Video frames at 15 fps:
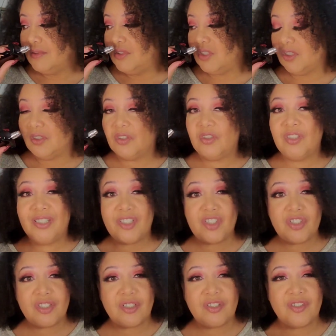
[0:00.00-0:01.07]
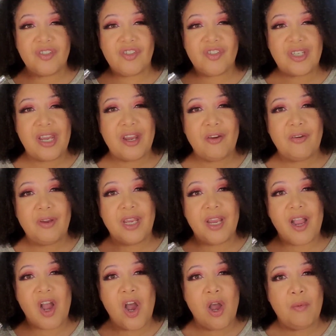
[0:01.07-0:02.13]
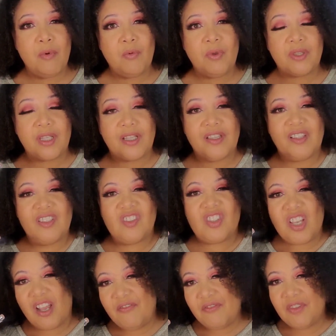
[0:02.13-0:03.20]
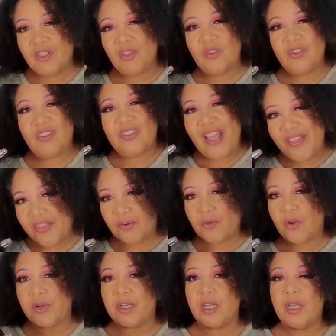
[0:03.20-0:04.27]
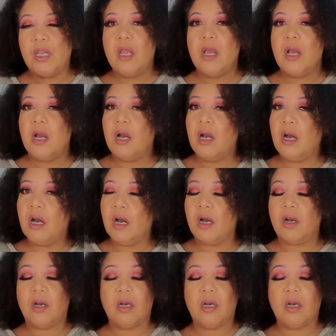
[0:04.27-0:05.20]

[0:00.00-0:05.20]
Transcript: delicious cherry almond with a tough little leather on it. Oh,